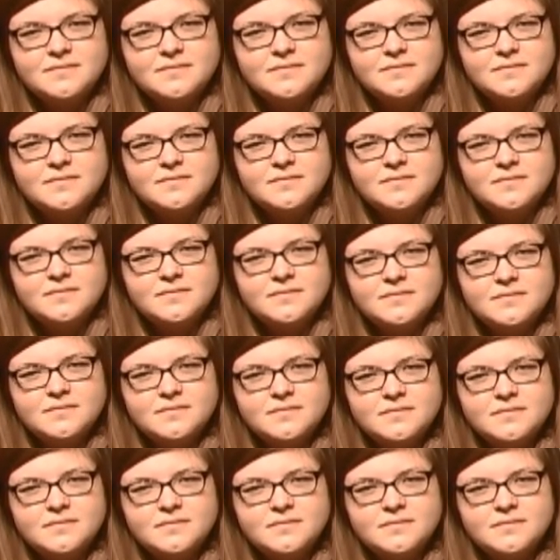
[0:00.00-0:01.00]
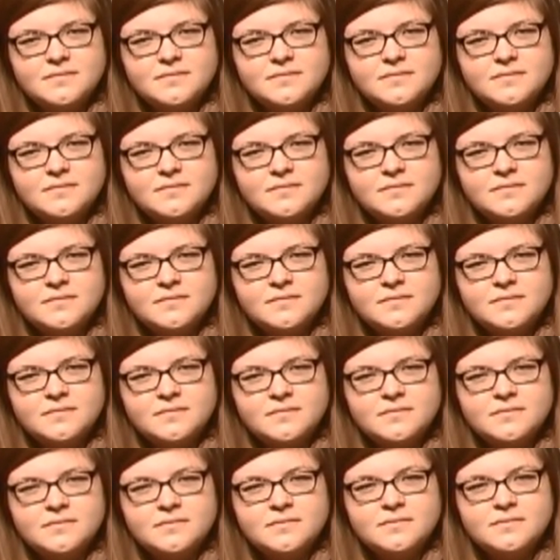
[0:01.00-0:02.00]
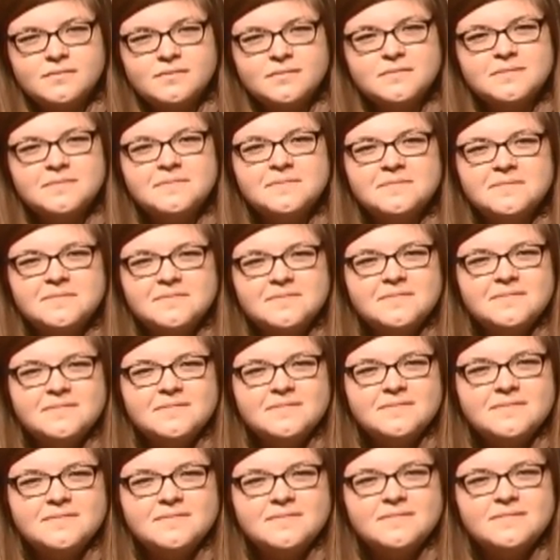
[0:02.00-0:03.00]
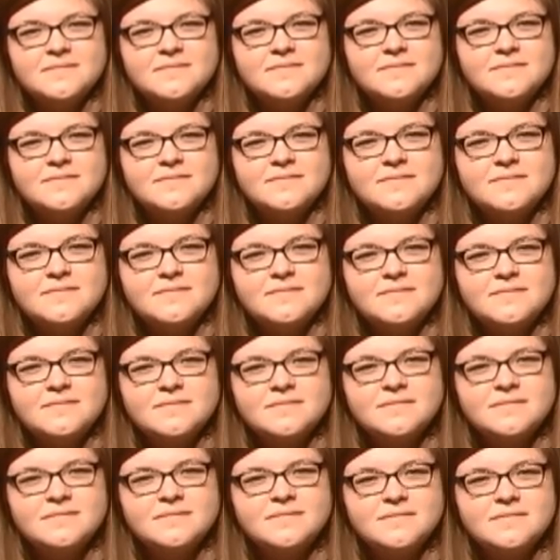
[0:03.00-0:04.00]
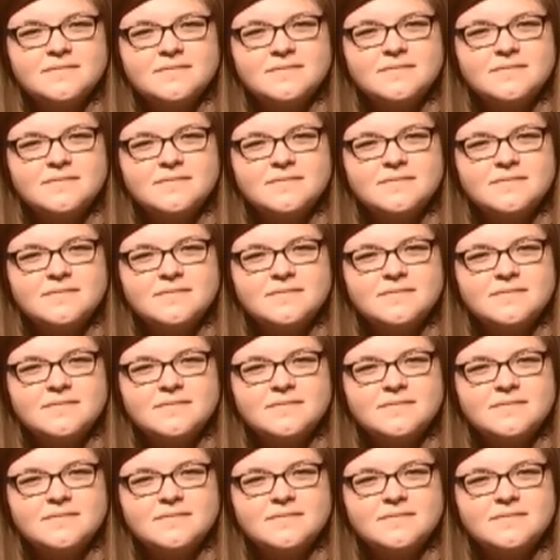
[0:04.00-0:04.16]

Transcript: No words are spoken by the person on screen.